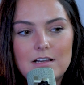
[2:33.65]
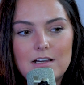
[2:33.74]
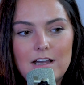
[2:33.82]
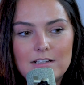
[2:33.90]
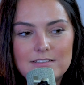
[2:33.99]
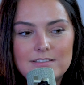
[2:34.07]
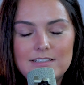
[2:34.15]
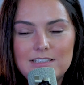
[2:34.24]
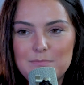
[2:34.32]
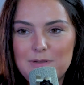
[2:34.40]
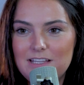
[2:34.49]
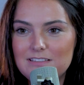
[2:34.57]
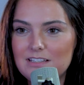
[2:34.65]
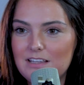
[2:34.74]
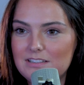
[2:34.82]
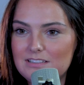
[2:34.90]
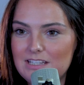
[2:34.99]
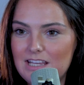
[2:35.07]
honestly depends
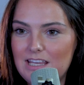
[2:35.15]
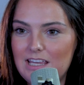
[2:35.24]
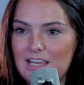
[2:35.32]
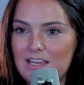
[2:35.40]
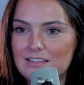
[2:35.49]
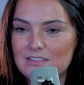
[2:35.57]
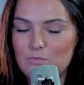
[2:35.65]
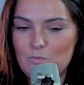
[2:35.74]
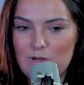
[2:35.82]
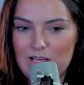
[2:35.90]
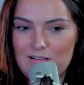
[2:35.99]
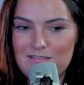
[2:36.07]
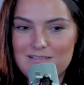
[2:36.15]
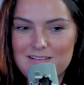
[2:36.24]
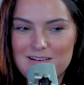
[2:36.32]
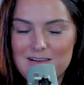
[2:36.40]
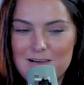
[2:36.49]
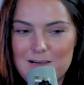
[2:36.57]
on the day as well.
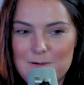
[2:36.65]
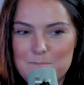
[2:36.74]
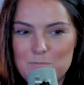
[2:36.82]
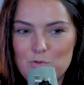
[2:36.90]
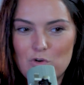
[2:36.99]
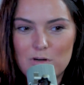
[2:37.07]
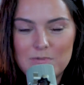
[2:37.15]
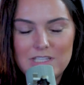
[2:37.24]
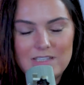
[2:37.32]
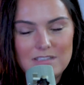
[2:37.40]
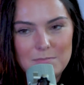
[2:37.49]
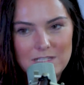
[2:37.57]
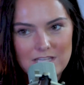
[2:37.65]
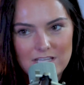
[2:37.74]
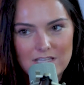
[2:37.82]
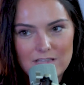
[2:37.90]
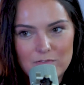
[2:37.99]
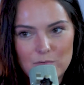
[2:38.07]
Normally in the
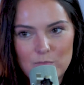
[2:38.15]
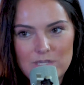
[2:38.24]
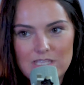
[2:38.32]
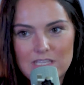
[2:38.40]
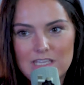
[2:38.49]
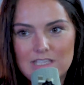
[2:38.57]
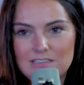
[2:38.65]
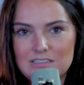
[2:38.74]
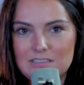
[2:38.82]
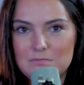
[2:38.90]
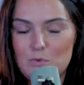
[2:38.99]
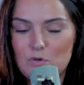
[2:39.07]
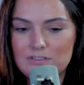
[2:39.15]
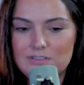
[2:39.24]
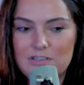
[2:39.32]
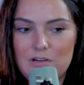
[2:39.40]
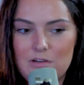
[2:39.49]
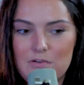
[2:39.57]
beginning of the week, it's more
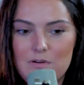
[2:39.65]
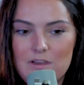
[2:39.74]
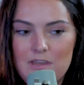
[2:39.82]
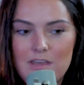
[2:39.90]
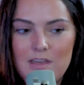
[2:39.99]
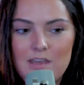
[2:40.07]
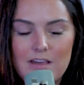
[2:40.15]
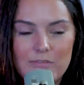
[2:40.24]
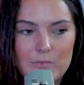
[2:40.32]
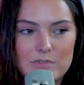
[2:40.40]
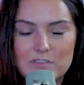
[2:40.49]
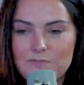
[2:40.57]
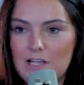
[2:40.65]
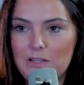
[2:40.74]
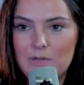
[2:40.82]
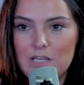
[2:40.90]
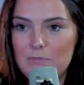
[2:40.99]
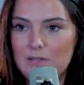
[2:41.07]
so everyone's
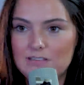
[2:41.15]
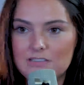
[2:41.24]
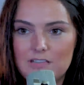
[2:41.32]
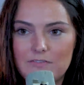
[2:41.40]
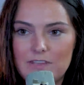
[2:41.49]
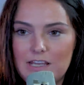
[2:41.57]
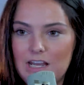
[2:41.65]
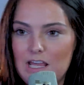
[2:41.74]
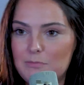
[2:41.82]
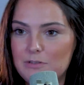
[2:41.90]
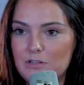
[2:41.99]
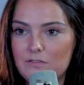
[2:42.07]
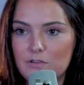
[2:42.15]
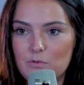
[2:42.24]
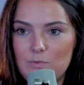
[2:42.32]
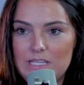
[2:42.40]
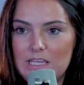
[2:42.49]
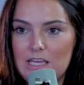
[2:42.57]
following up on stuff that happened over the
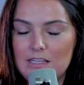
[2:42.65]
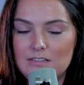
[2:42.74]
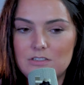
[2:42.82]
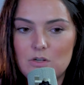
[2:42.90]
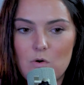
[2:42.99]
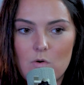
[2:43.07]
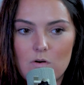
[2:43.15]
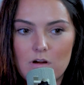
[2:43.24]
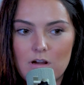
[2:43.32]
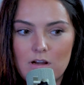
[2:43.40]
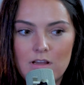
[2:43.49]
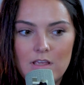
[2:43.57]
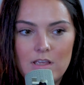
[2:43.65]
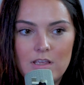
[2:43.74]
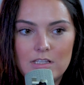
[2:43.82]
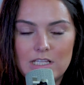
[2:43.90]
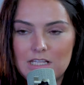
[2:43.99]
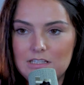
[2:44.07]
weekend or
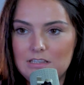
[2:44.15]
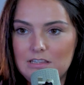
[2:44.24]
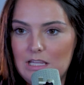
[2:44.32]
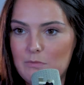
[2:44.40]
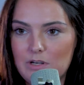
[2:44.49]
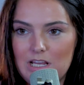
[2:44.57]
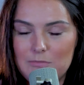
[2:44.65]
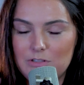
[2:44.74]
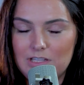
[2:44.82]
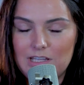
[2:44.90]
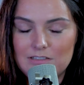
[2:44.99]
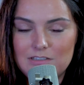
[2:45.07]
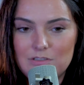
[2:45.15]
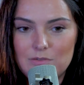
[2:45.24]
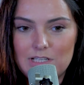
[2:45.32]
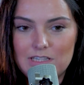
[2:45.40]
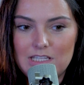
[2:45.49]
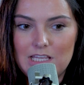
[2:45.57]
that they weren't able to get
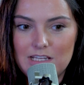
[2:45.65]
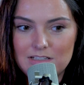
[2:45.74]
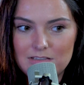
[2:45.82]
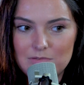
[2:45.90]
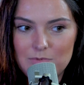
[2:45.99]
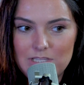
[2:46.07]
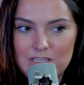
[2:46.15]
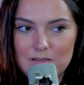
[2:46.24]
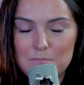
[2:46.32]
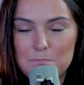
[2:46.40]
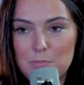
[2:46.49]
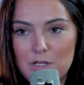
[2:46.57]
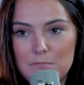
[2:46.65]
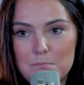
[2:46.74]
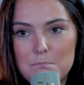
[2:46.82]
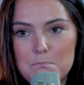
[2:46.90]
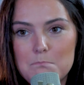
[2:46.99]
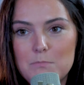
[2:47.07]
to at the end of the week. But
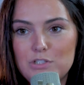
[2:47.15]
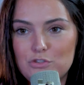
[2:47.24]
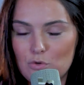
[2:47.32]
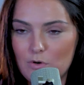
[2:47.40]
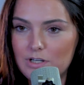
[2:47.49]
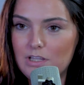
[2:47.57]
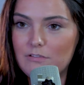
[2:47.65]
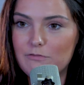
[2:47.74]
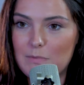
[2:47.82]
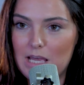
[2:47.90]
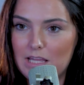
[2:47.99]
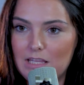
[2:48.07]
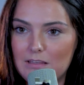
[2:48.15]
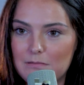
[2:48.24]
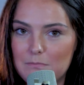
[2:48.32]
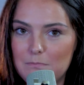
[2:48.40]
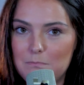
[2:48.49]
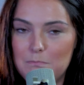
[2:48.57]
majority of my
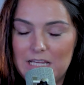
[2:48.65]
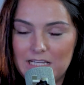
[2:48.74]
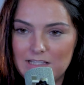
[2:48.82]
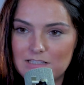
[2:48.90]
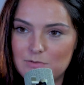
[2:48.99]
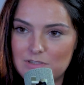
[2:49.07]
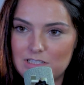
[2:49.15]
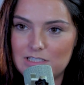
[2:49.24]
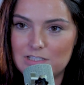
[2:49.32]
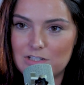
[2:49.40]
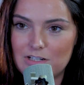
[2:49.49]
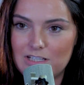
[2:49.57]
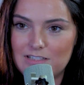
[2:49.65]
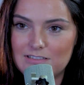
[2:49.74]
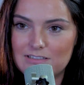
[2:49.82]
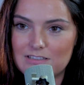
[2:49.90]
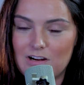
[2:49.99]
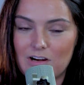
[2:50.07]
meetings with the
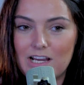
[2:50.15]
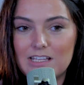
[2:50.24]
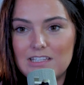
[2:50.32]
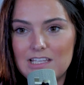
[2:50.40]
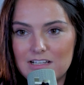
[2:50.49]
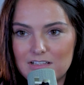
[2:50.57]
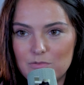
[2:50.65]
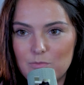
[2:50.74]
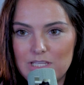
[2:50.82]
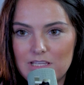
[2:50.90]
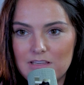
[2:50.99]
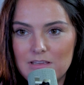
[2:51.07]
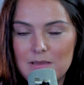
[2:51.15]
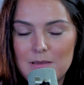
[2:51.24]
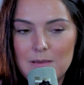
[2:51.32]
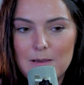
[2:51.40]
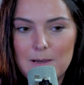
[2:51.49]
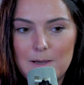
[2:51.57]
attorneys are at the end of the week.
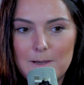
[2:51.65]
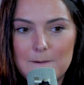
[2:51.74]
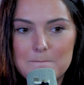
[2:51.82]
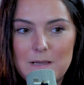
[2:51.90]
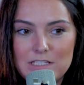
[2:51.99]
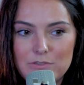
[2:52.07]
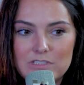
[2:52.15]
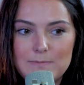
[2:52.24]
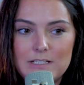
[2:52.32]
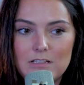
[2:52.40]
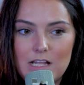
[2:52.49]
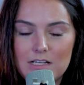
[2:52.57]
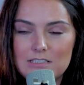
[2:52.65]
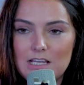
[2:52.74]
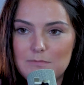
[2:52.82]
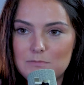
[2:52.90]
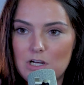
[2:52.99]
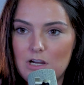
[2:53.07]
I do spend a lot of
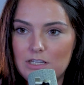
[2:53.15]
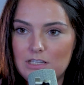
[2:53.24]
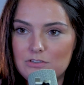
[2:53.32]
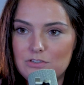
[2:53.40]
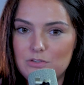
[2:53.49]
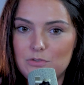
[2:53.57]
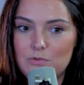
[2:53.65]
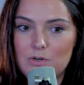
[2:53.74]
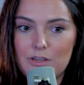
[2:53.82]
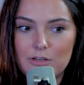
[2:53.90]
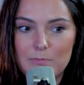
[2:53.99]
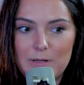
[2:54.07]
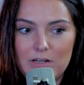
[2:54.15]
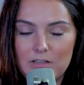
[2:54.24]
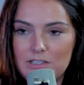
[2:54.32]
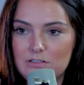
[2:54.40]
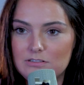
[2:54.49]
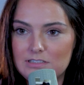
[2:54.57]
time talking to other
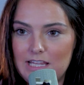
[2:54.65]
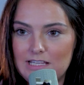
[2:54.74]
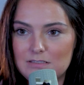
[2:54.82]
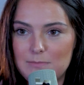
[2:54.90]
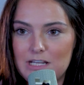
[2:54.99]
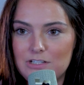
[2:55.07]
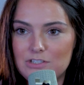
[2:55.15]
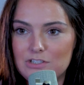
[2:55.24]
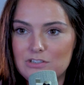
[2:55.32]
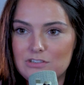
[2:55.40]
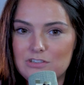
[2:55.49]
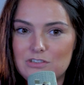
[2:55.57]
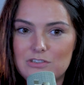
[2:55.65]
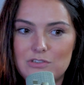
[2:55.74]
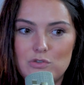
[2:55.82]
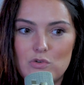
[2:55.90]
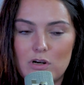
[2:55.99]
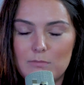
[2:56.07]
paralegals, case managers.
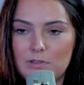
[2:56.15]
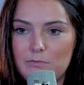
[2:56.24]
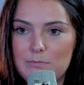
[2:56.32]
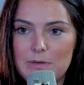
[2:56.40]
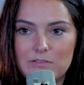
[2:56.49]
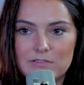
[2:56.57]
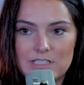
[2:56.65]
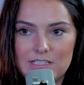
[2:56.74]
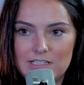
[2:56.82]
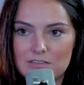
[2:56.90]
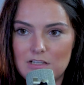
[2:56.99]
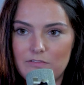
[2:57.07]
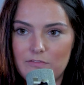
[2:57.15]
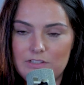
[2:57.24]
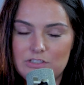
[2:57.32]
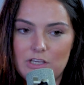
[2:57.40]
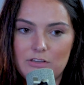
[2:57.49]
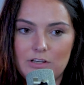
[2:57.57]
Normally we bounce ideas off of
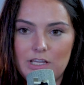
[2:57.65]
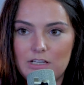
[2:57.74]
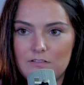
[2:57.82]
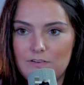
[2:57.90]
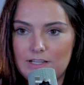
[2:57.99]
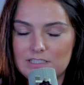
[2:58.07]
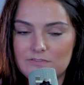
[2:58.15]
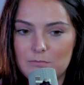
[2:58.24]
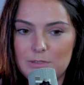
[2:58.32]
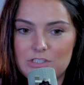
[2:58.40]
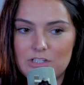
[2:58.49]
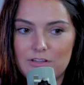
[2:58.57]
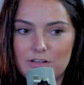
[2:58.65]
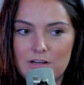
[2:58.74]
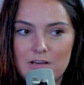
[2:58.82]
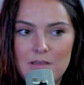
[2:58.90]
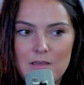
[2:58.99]
each other, get advice from each other.